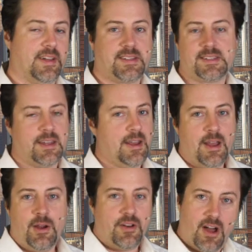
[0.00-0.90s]
that's
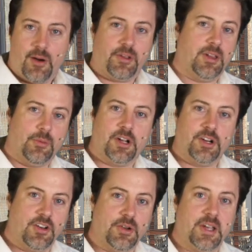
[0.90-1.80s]
not really what
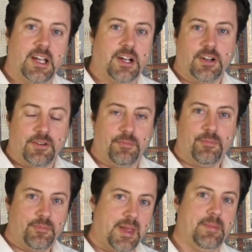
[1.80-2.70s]
you're doing here. You're
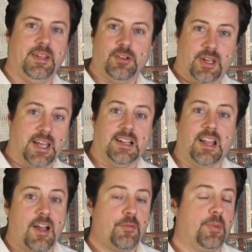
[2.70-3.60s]
maybe doing a
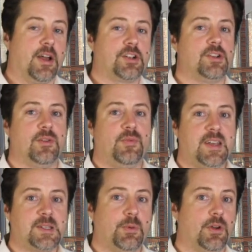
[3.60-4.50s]
live production to
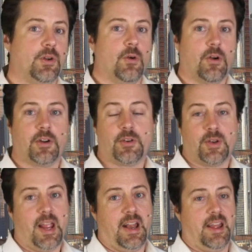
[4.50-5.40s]
Facebook or
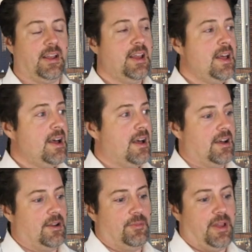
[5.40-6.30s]
creating
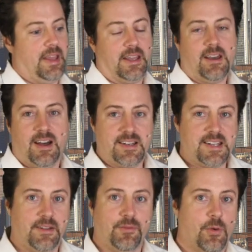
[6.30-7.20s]
a
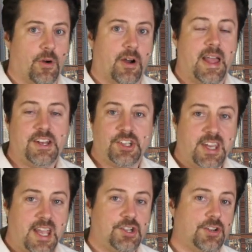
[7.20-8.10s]
content for
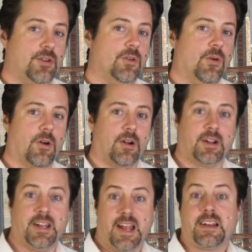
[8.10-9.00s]
education
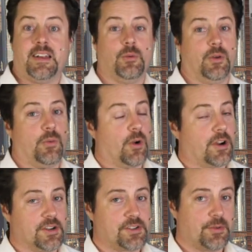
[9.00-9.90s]
or connecting with
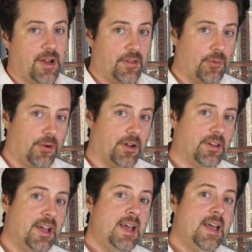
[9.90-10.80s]
workers around the
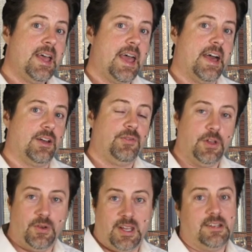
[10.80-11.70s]
world. And if
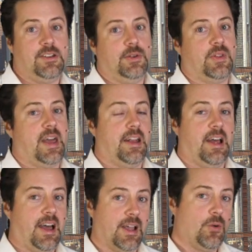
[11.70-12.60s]
you need to do that in
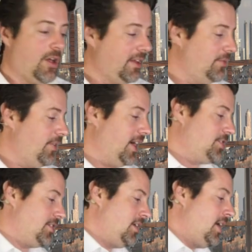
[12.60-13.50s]
a high quality
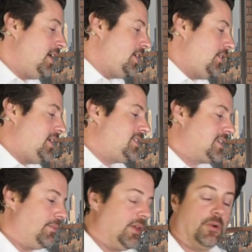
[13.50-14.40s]
fashion, you need
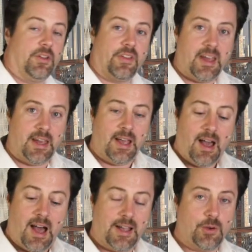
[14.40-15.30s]
something with a
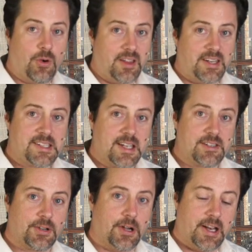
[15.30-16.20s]
high quality
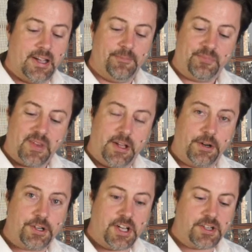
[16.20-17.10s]
sensor on it,
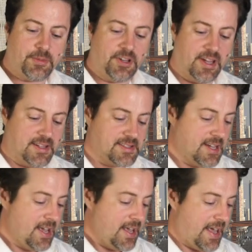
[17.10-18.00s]
interchangeable lens,
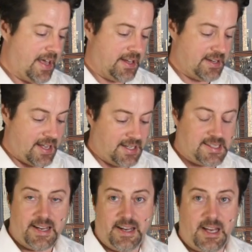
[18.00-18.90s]
and a
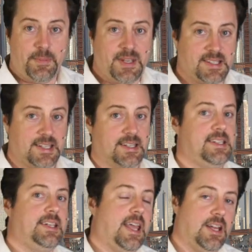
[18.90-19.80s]
1080p
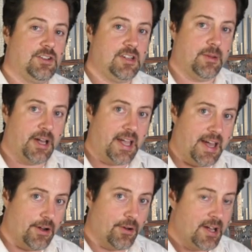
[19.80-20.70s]
60 HDMI
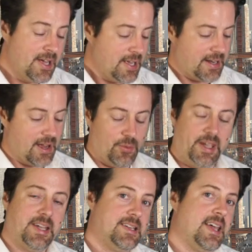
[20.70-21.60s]
out. Now we
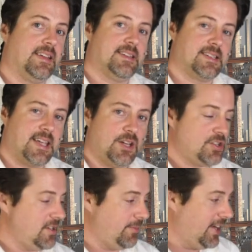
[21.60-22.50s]
can take this
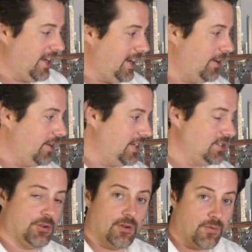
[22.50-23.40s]
HDMI out
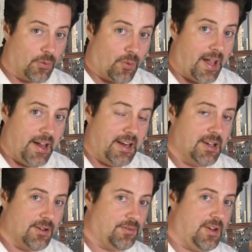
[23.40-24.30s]
into a
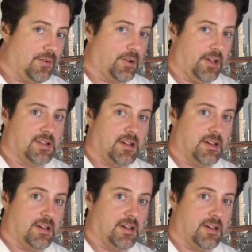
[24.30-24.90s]
variety of different